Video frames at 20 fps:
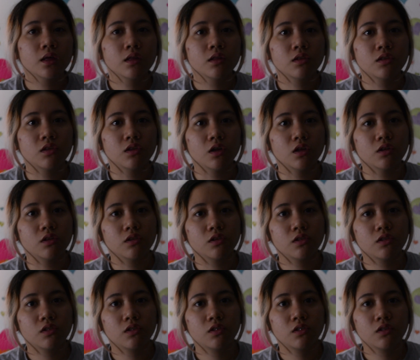
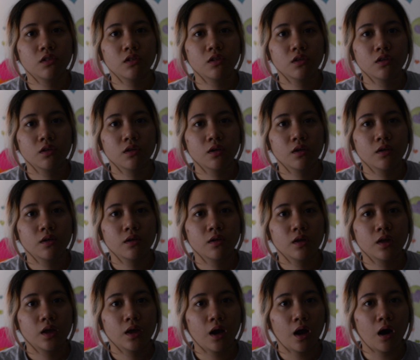since
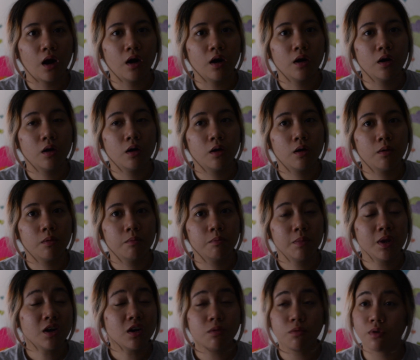our
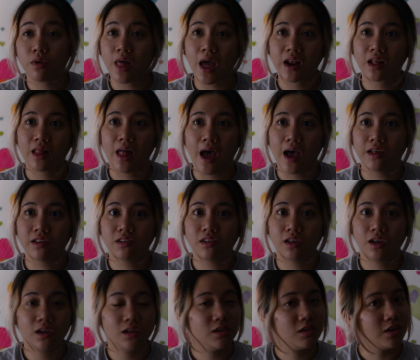midterm for that
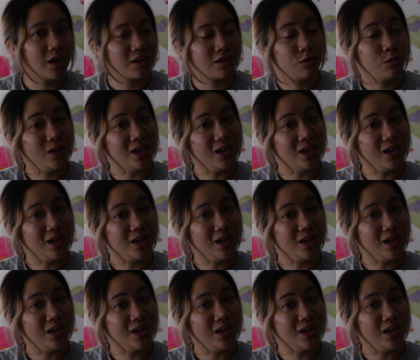class is next